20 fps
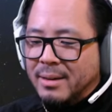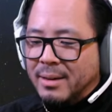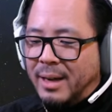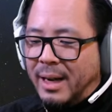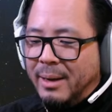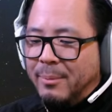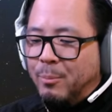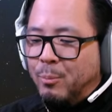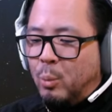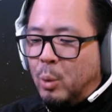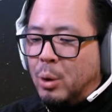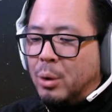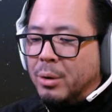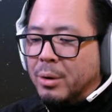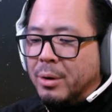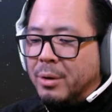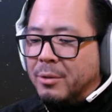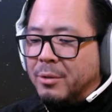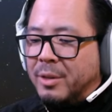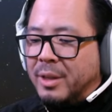I'm
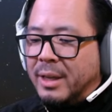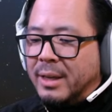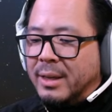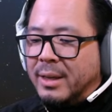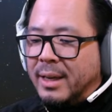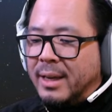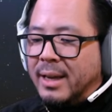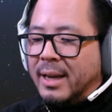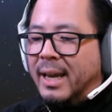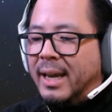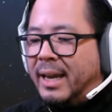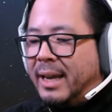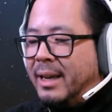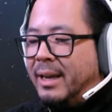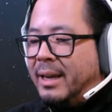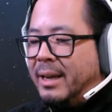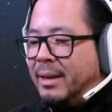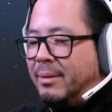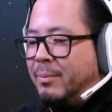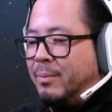more thinking,
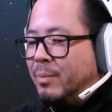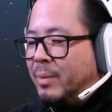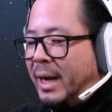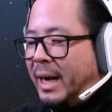hey,